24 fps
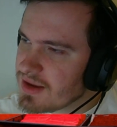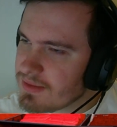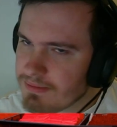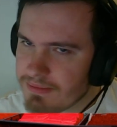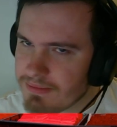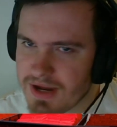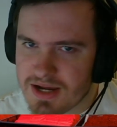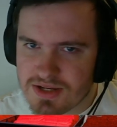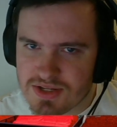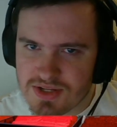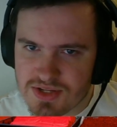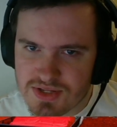
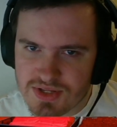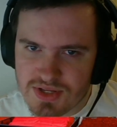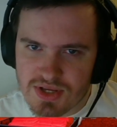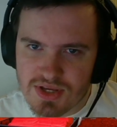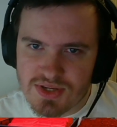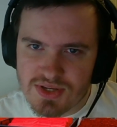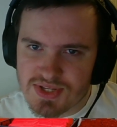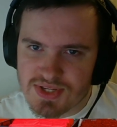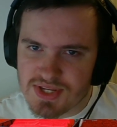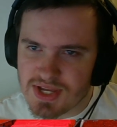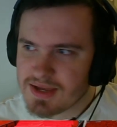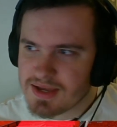
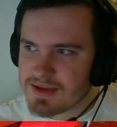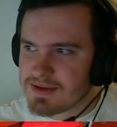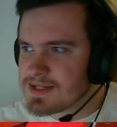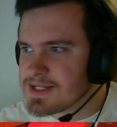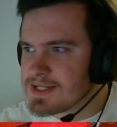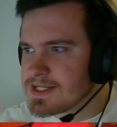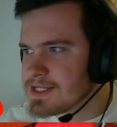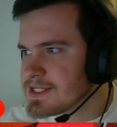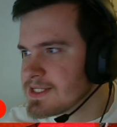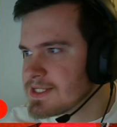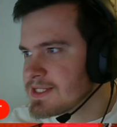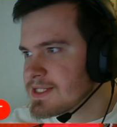Thursday.
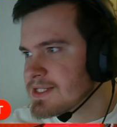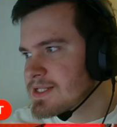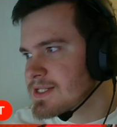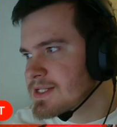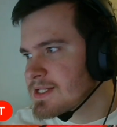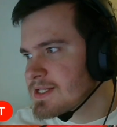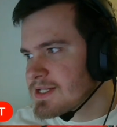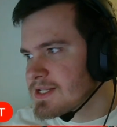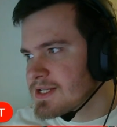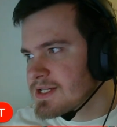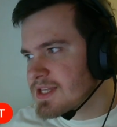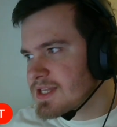
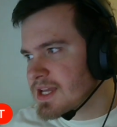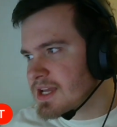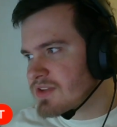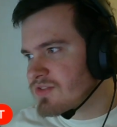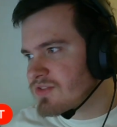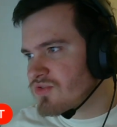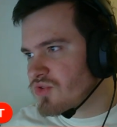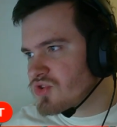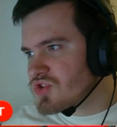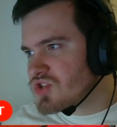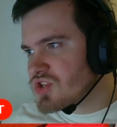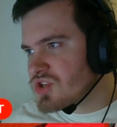Thanks
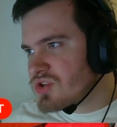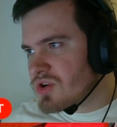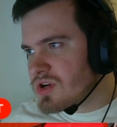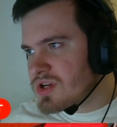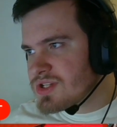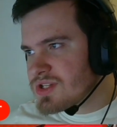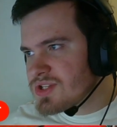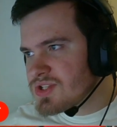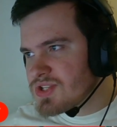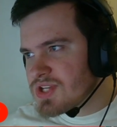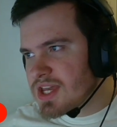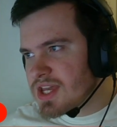for watching,
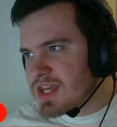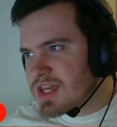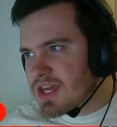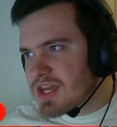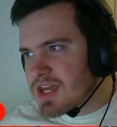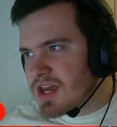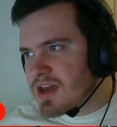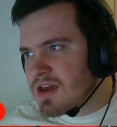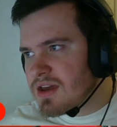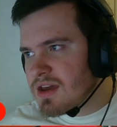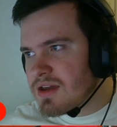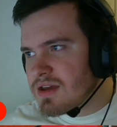guys. Take
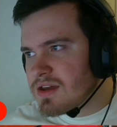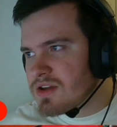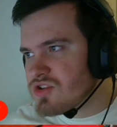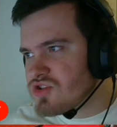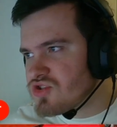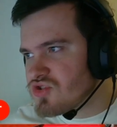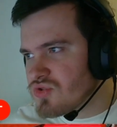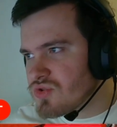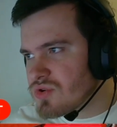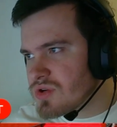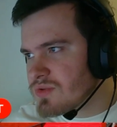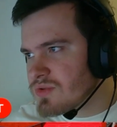care.
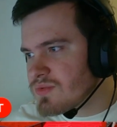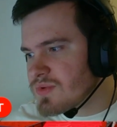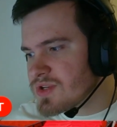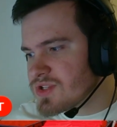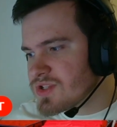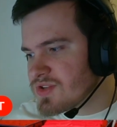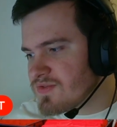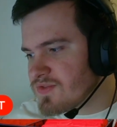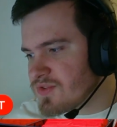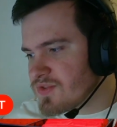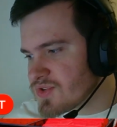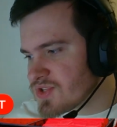Enjoy the
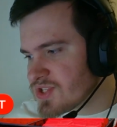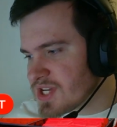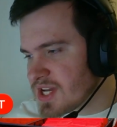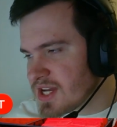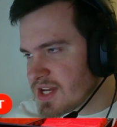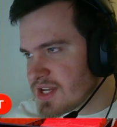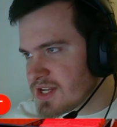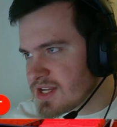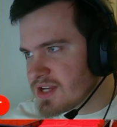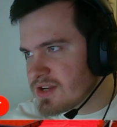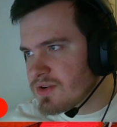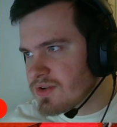rest of your
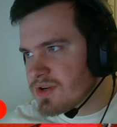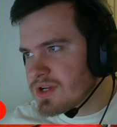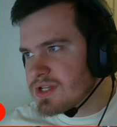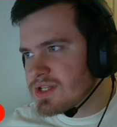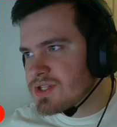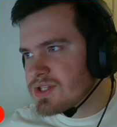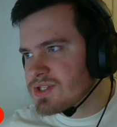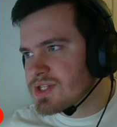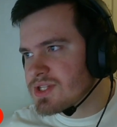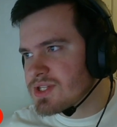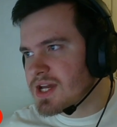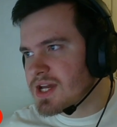Saturday nights,